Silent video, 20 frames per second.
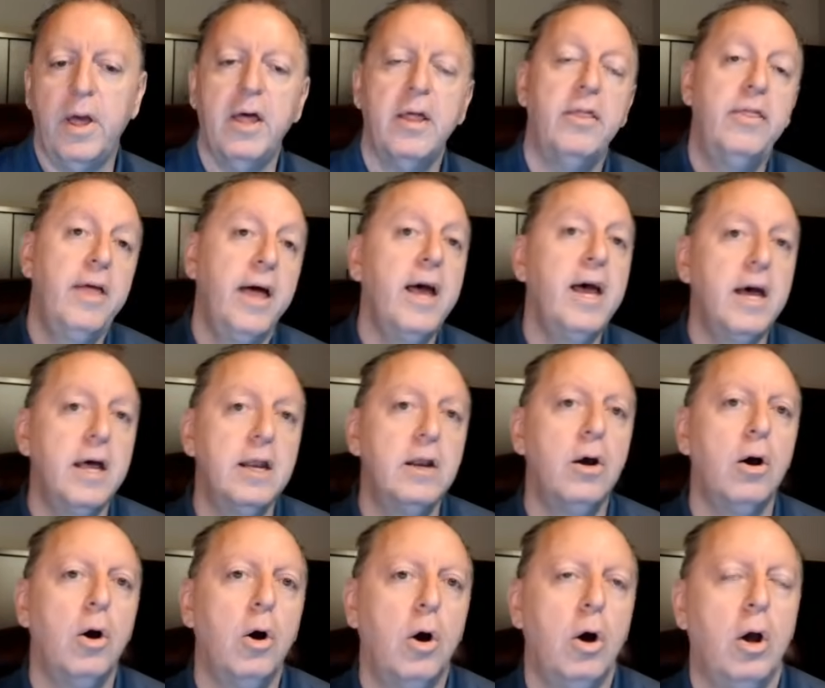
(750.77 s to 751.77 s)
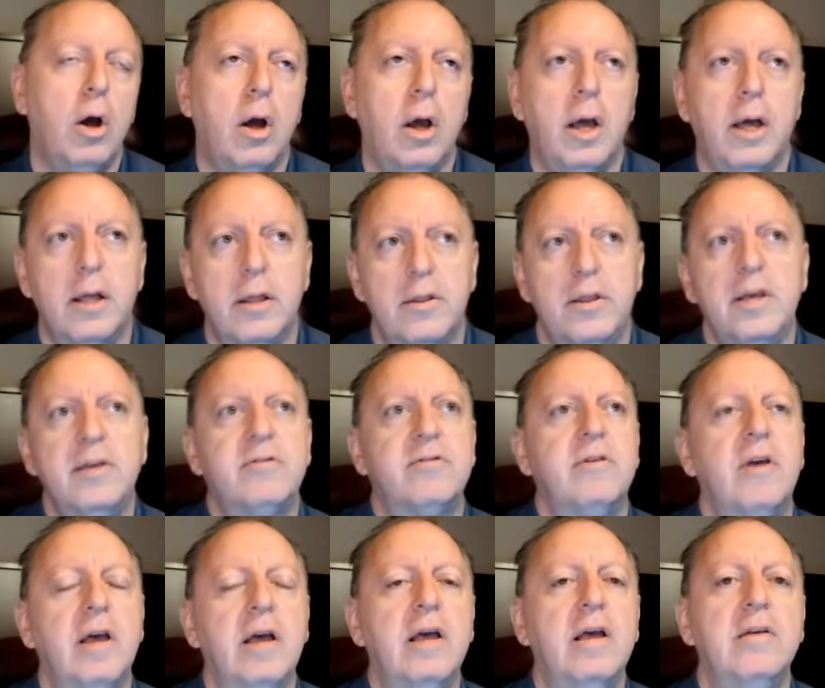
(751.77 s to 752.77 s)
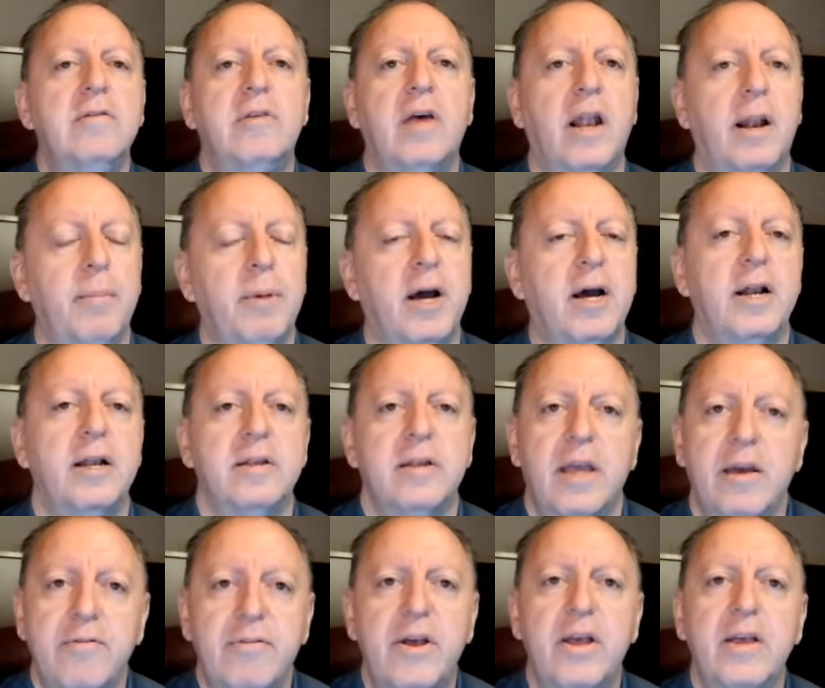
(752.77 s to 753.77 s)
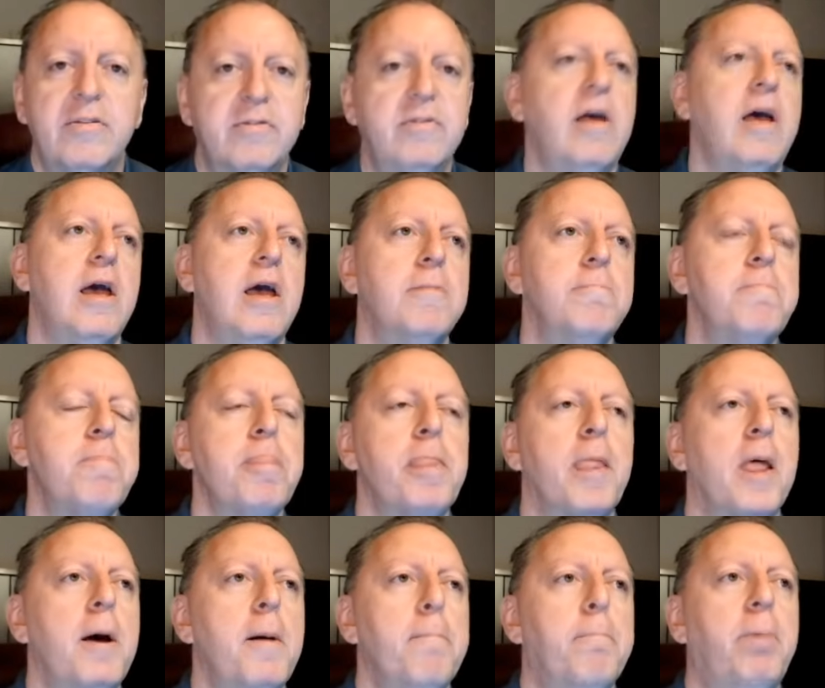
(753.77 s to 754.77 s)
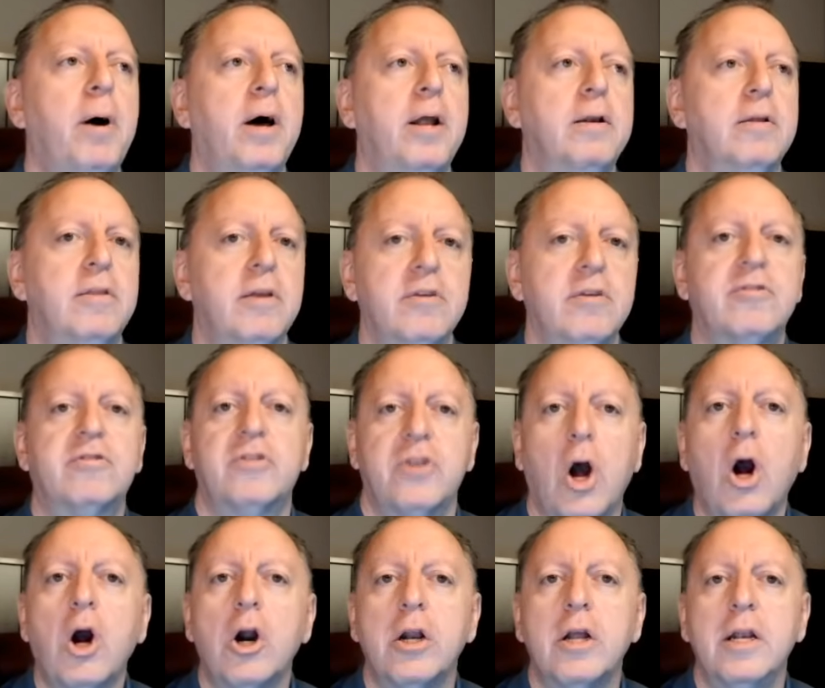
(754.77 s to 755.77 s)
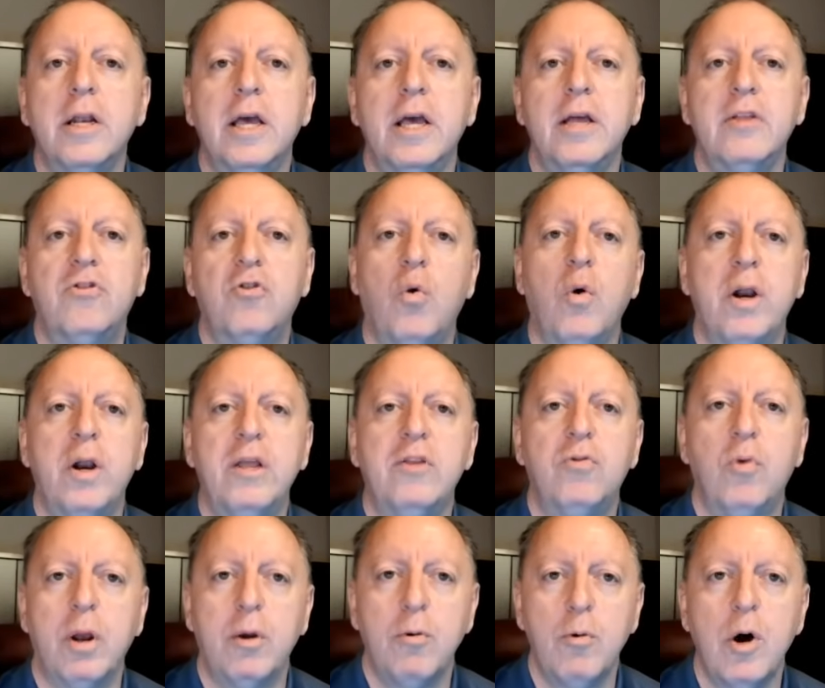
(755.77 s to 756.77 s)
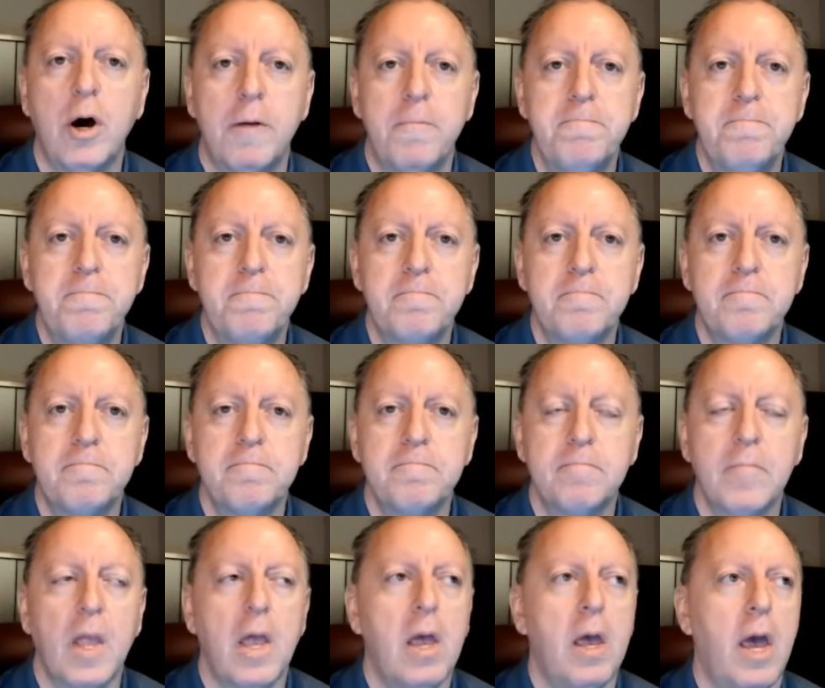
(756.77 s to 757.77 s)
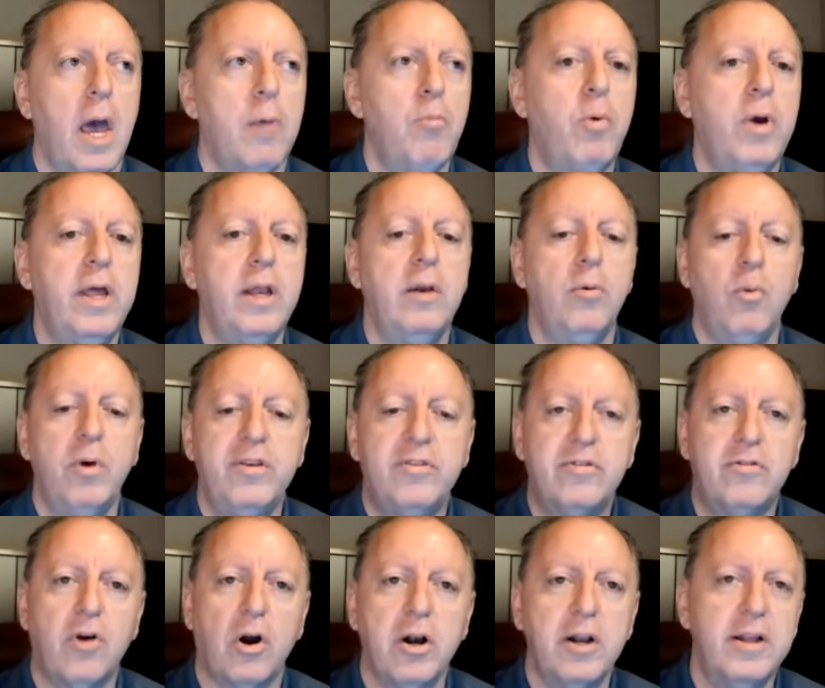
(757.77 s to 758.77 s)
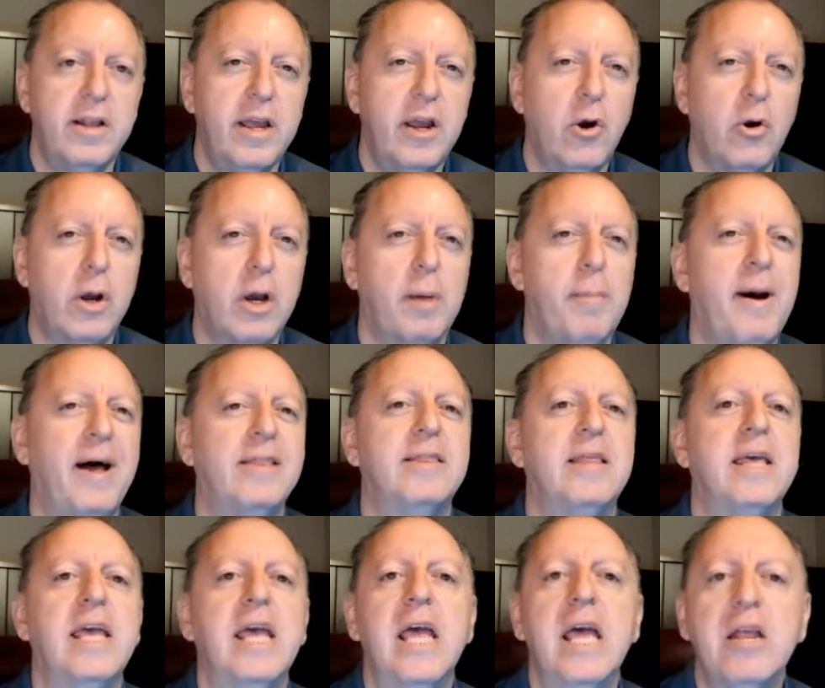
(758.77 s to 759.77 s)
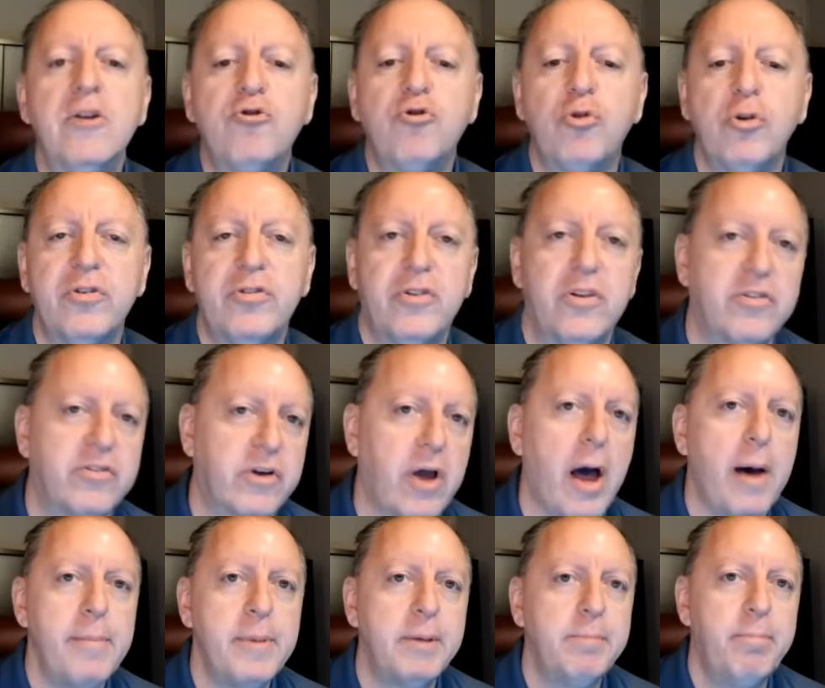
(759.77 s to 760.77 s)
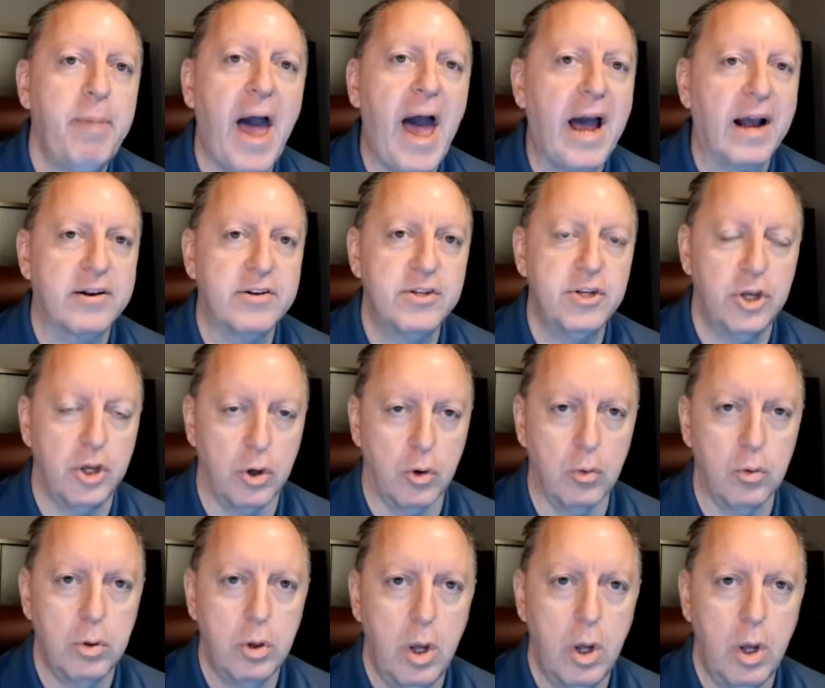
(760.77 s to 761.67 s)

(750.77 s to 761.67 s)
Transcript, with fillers: then this is, and I'm not going to give his name, but this started in 2021. And when we started hearing about the interest is coming back to you,